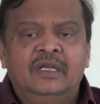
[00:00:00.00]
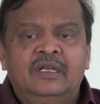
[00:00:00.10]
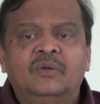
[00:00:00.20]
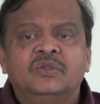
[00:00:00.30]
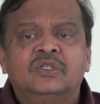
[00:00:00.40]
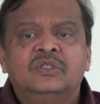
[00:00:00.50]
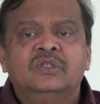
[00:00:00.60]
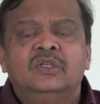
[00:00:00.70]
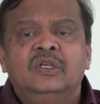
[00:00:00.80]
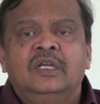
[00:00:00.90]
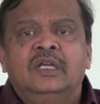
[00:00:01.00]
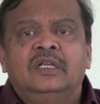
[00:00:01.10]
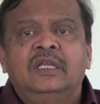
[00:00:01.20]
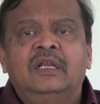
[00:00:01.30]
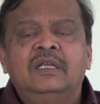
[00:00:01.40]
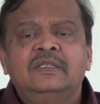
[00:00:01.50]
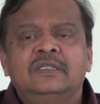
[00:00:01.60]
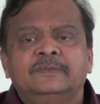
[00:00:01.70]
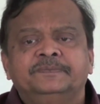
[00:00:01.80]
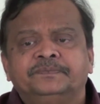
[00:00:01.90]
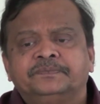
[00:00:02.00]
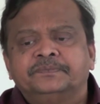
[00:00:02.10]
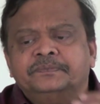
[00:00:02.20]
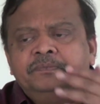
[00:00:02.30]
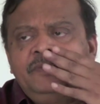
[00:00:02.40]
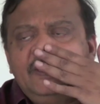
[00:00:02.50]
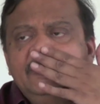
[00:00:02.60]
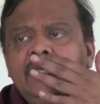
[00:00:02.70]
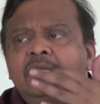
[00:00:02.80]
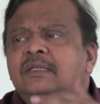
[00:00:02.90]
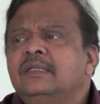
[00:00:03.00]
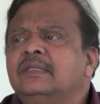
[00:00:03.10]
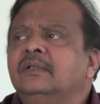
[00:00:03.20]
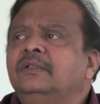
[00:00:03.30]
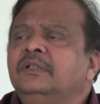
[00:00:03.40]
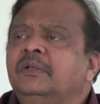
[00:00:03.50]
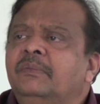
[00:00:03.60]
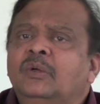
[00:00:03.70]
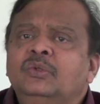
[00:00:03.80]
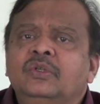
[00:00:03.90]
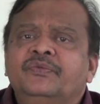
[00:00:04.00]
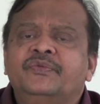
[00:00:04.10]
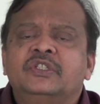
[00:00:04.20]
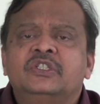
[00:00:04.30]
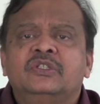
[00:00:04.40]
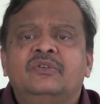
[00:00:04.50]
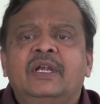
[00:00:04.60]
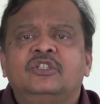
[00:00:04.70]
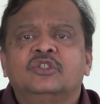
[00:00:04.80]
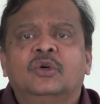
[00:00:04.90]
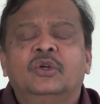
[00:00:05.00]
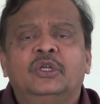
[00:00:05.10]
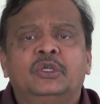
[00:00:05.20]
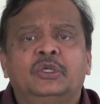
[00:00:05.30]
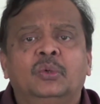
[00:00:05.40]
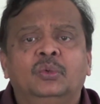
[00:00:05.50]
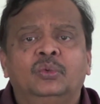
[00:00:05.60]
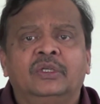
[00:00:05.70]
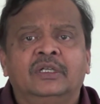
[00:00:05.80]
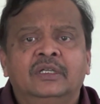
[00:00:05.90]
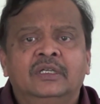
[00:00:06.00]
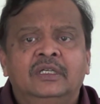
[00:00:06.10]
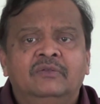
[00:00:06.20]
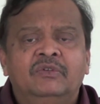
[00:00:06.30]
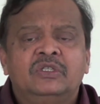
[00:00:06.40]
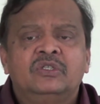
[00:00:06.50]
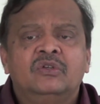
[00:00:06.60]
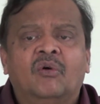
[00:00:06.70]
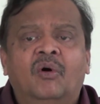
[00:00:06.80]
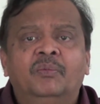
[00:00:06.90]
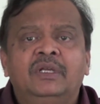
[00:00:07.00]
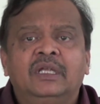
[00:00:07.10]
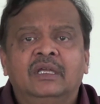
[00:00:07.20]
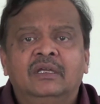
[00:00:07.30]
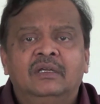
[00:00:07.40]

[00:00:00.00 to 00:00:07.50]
Now, there is a certain amount of stretch or a tone which is normally